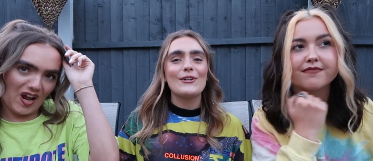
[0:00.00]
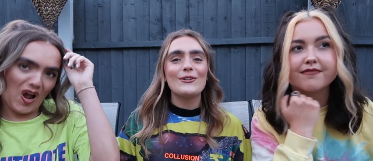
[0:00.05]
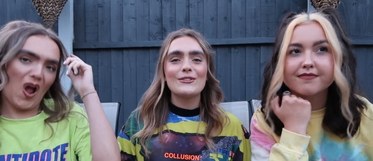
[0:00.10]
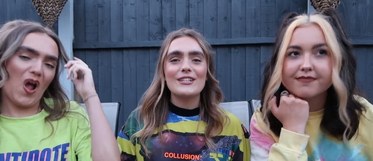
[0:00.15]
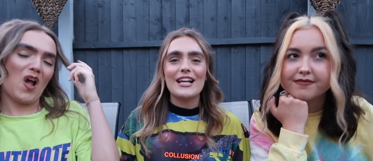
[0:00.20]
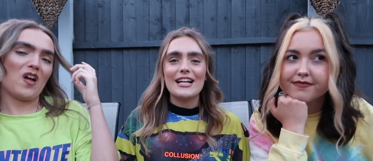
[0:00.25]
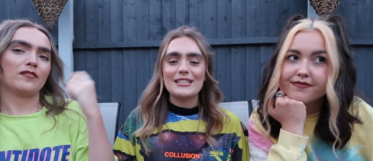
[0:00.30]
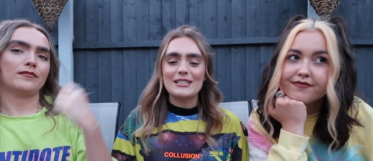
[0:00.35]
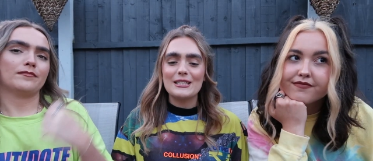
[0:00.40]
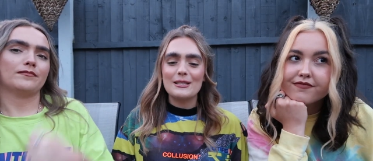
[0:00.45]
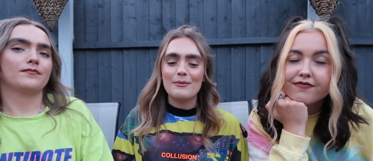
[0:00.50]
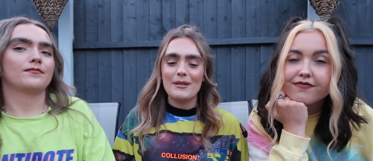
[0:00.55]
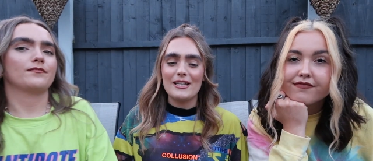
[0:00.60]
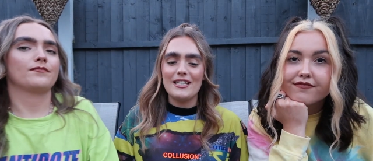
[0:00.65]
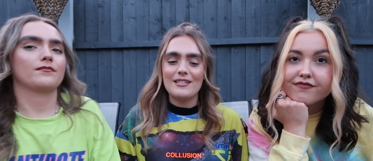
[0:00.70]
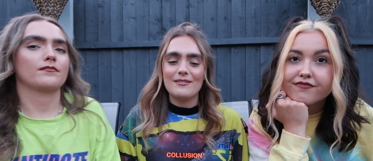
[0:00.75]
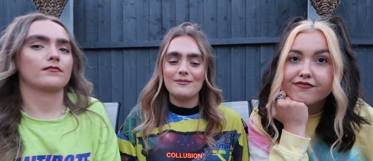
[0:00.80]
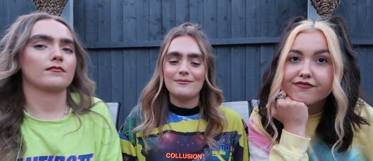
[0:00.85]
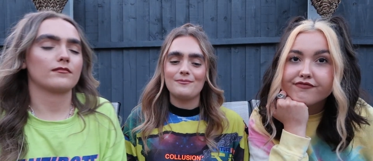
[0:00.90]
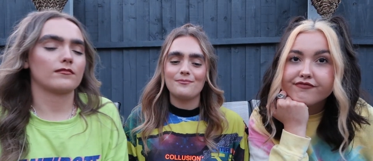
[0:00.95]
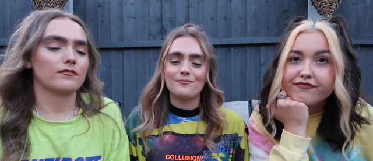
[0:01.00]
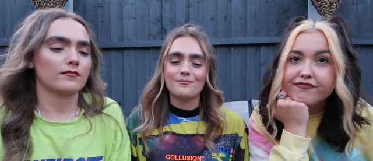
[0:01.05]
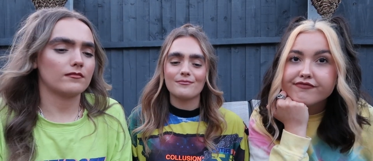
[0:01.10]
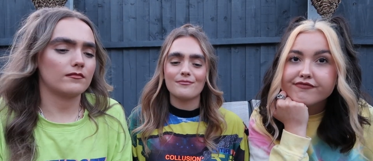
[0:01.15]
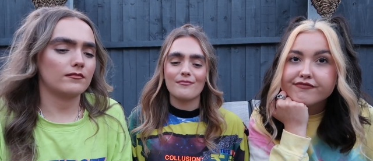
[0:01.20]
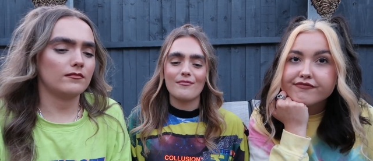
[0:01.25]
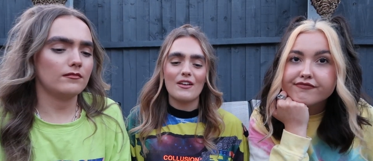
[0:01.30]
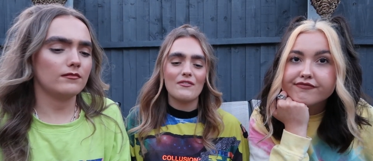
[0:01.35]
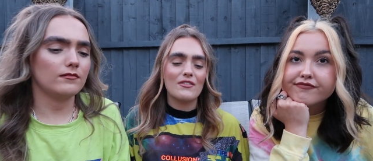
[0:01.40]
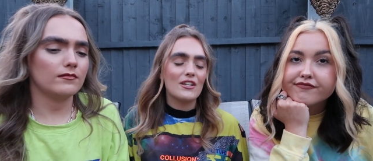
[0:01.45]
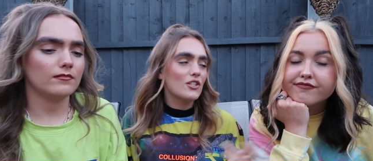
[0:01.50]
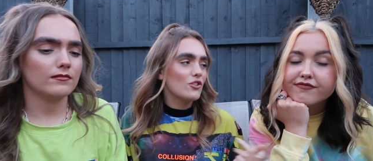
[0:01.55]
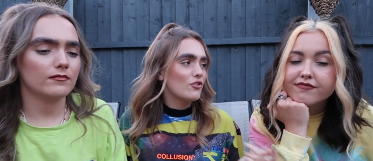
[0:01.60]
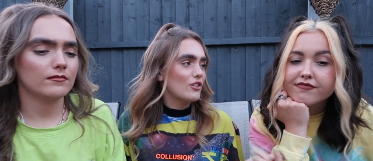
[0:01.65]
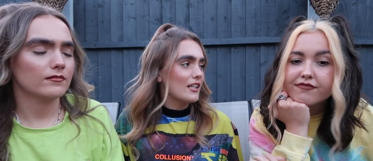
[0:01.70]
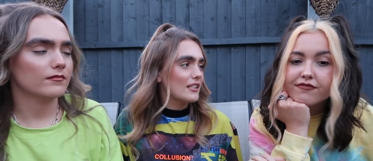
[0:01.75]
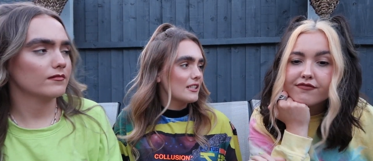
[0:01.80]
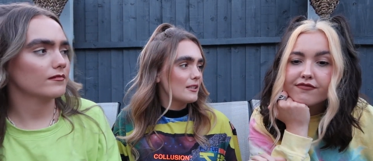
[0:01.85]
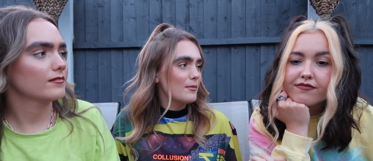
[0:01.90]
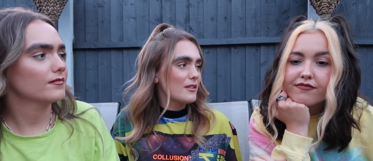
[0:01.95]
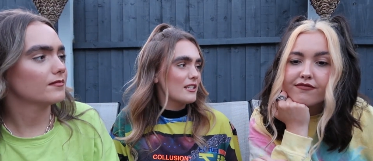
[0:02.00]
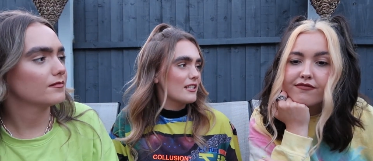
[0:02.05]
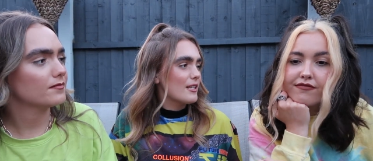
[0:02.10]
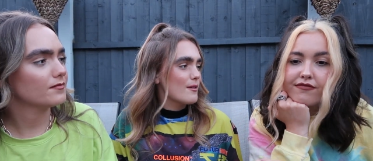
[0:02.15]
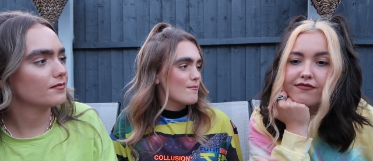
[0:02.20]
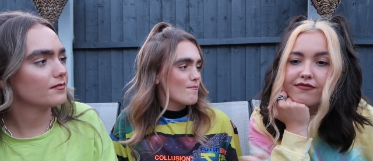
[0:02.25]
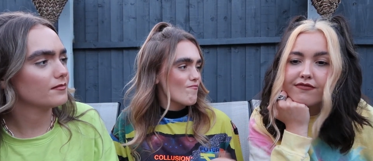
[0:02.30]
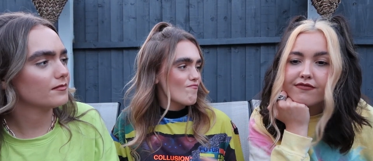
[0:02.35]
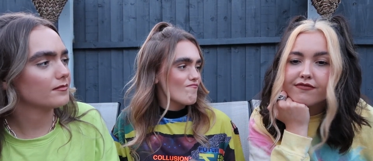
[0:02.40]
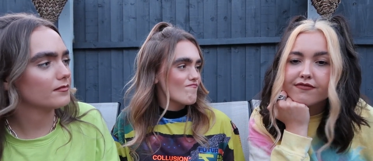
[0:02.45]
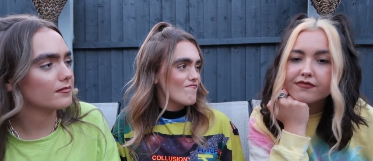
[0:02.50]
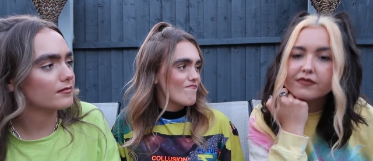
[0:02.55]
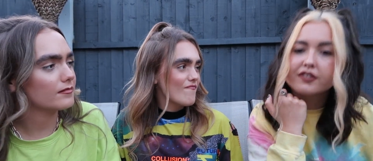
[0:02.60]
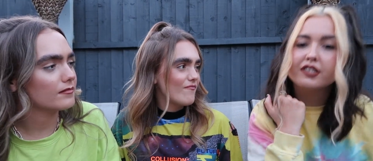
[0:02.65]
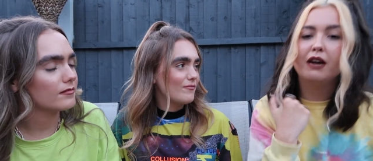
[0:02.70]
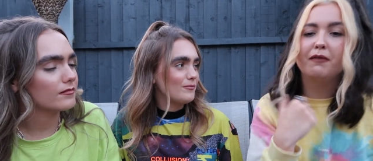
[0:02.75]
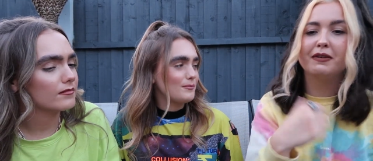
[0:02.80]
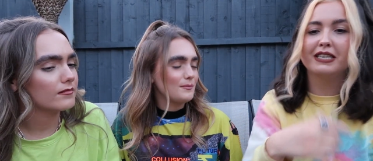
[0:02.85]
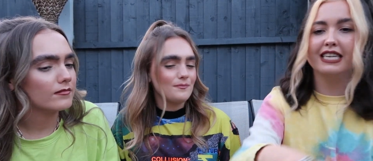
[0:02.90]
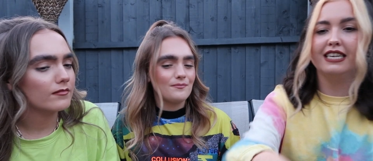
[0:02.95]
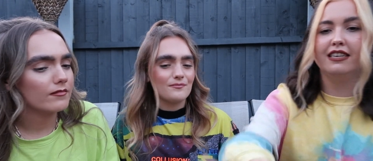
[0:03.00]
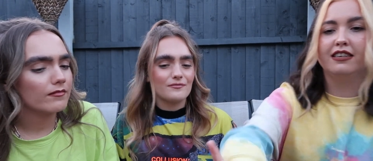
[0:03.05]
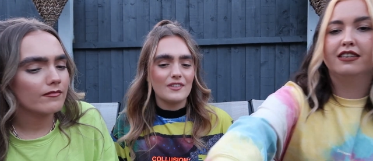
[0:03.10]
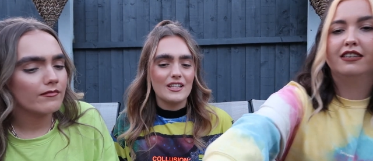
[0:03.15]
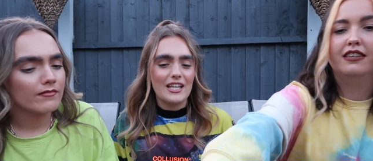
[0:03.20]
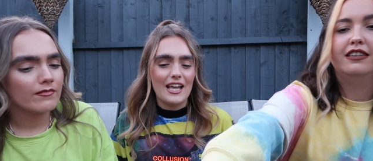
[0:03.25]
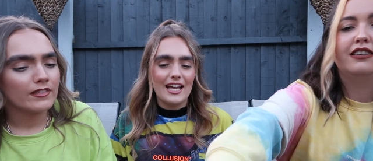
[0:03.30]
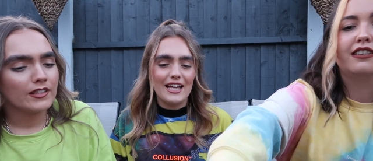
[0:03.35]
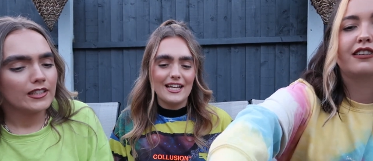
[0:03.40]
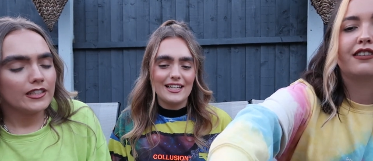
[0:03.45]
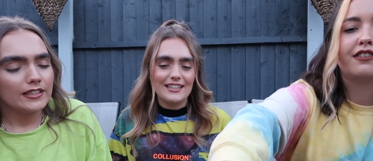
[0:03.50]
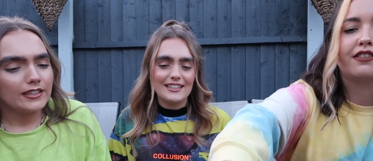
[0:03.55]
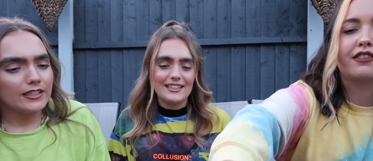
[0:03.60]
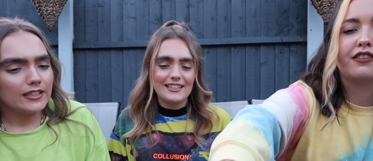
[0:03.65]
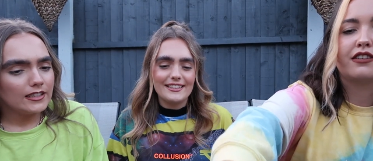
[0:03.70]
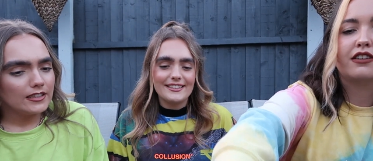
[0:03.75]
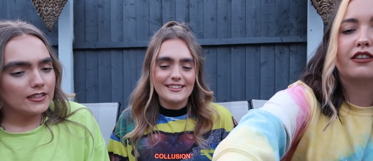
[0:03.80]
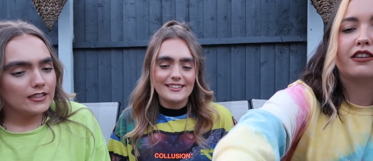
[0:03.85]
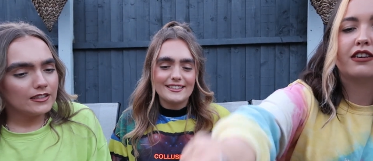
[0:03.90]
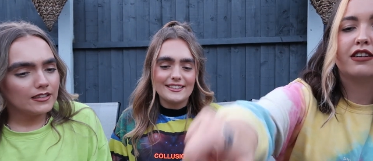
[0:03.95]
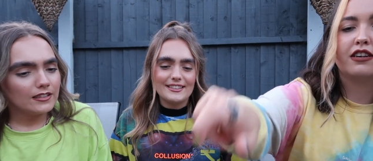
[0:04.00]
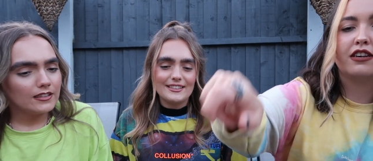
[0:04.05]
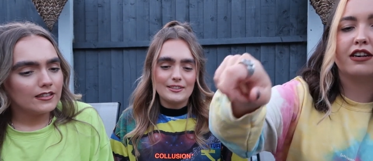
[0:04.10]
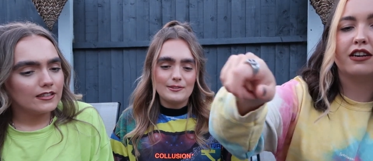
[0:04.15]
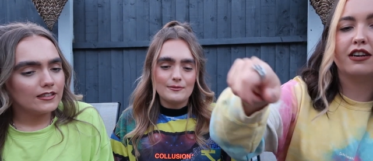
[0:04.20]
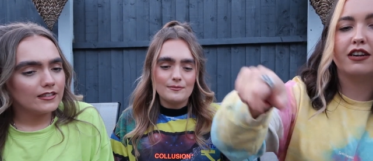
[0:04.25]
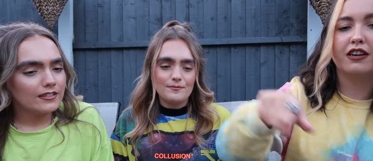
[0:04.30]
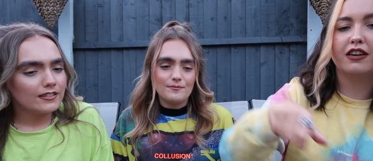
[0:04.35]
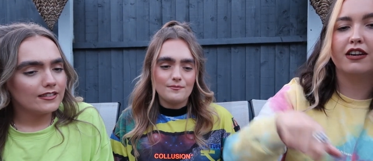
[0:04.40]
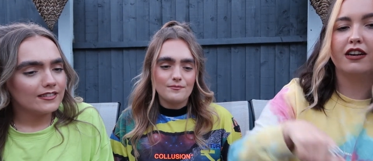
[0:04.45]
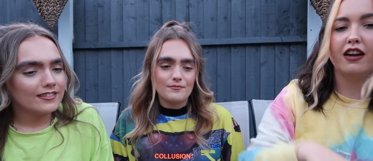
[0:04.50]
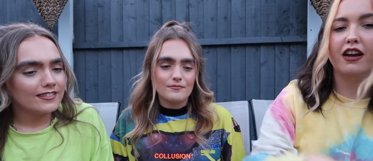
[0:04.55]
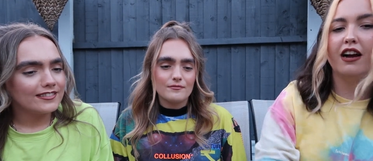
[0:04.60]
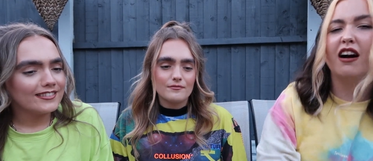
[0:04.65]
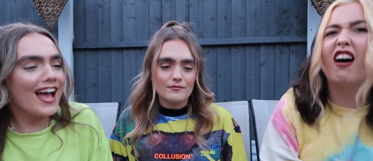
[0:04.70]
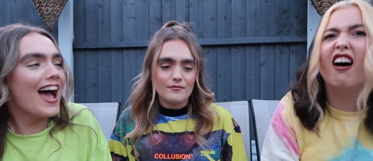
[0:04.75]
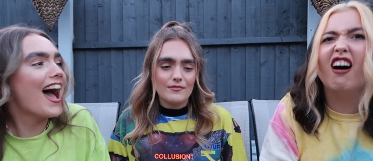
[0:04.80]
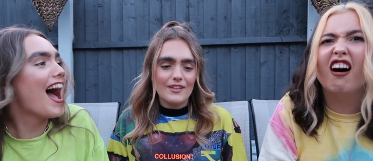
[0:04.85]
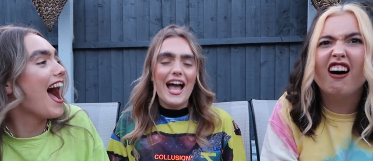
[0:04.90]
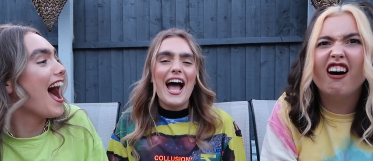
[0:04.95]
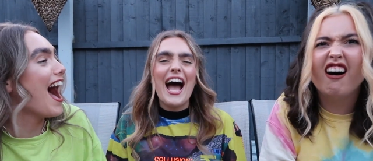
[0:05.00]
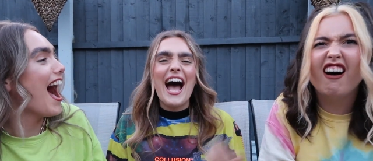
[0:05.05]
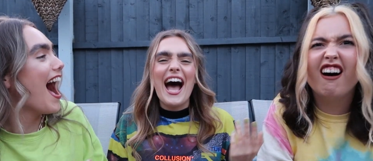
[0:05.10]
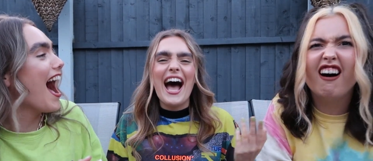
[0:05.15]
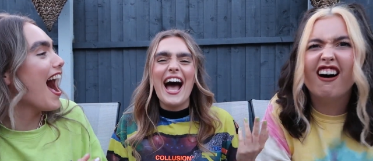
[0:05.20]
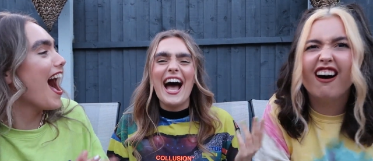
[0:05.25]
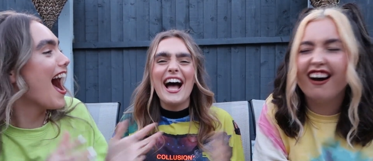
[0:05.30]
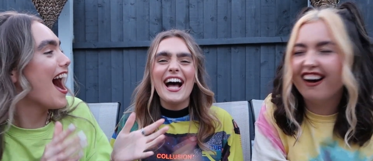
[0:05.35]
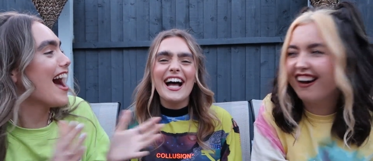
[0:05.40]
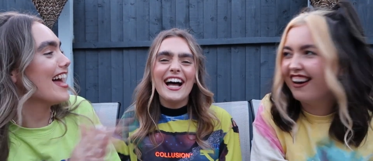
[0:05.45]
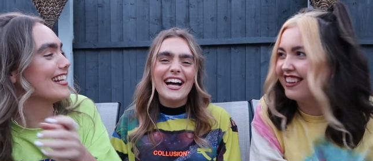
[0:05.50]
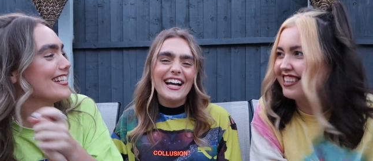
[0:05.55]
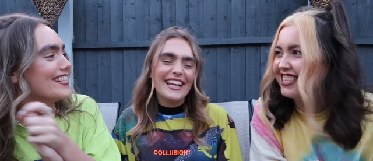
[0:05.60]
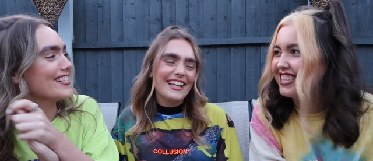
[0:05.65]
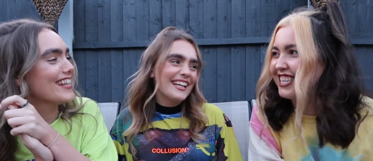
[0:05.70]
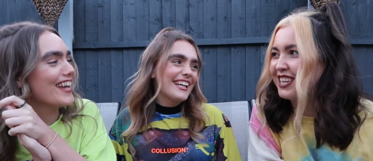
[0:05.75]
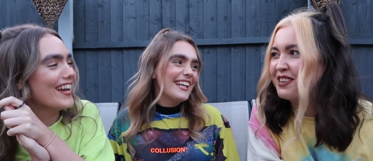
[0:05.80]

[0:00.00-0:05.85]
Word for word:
Speaker 1: Who's next to spin? I think it's you next to spin, isn't it? Oh, is it? Yeah. Oh,